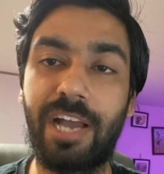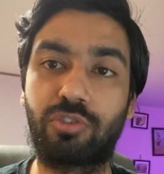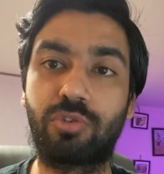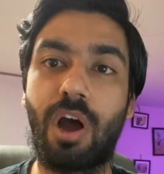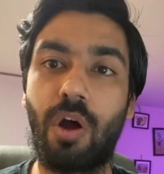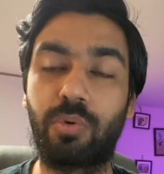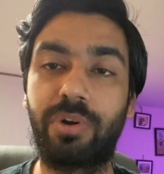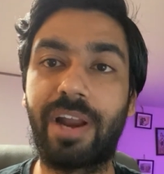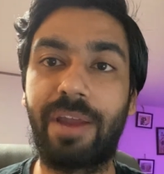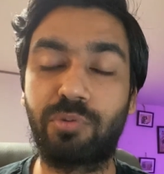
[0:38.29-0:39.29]
as to how to
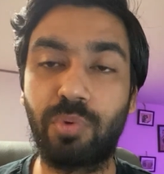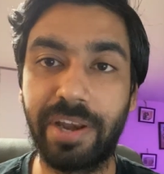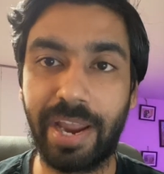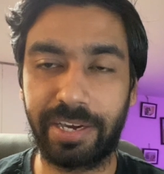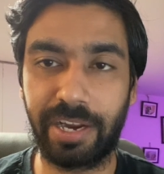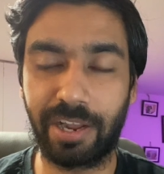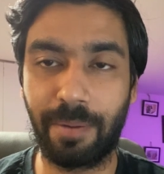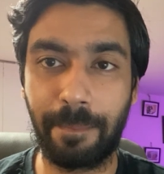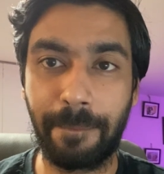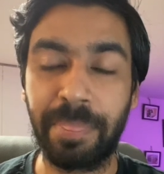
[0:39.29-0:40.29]
derive to a net income.